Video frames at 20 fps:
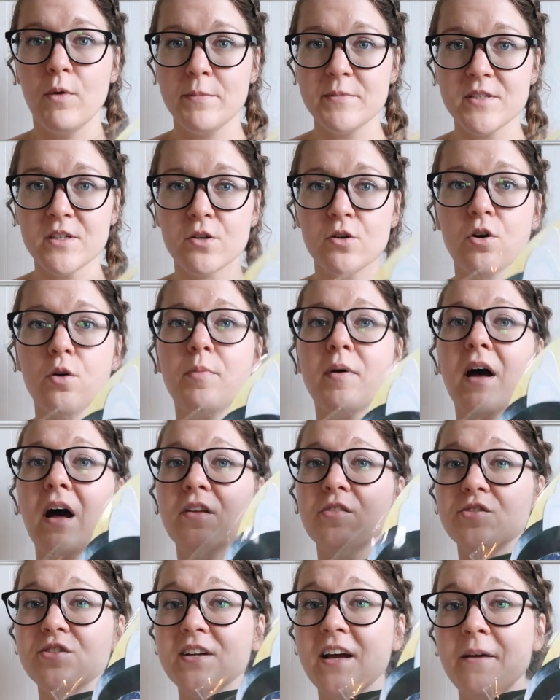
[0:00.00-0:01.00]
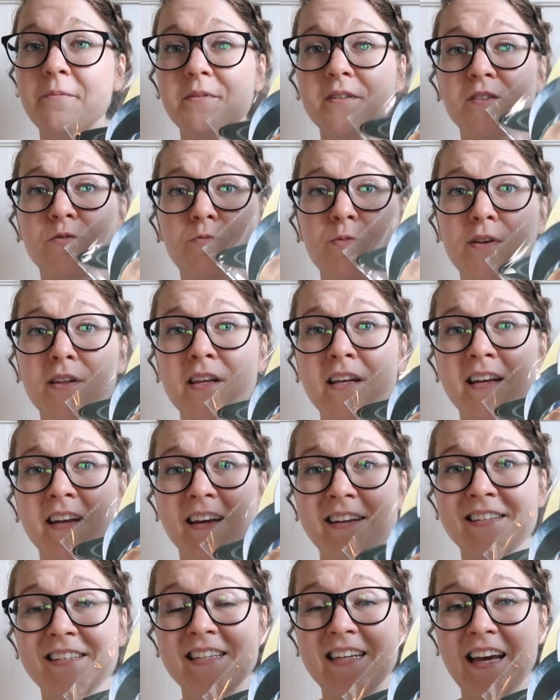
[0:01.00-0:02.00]
whimsical, but other times it's really
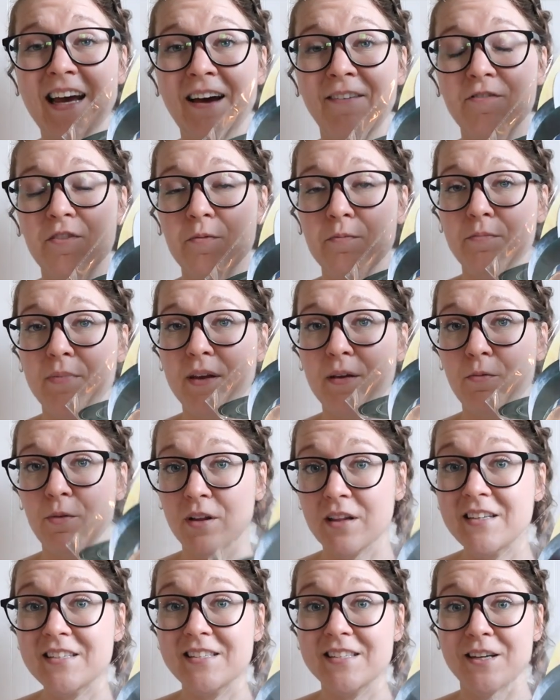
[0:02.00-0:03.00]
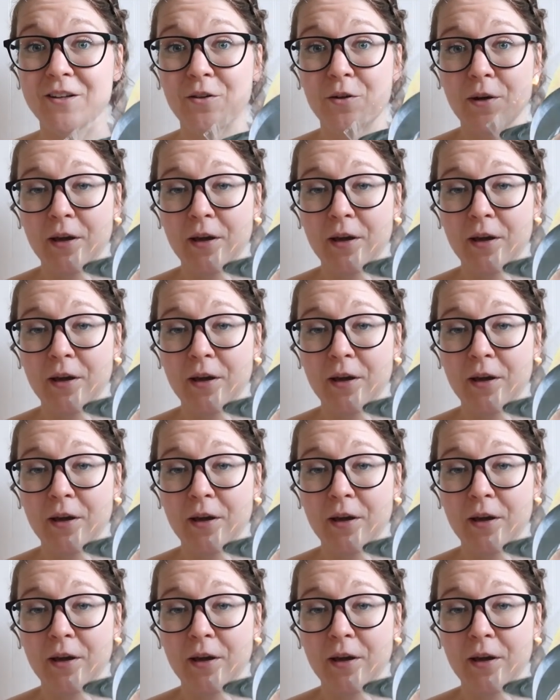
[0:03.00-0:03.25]
nice to have them be realistic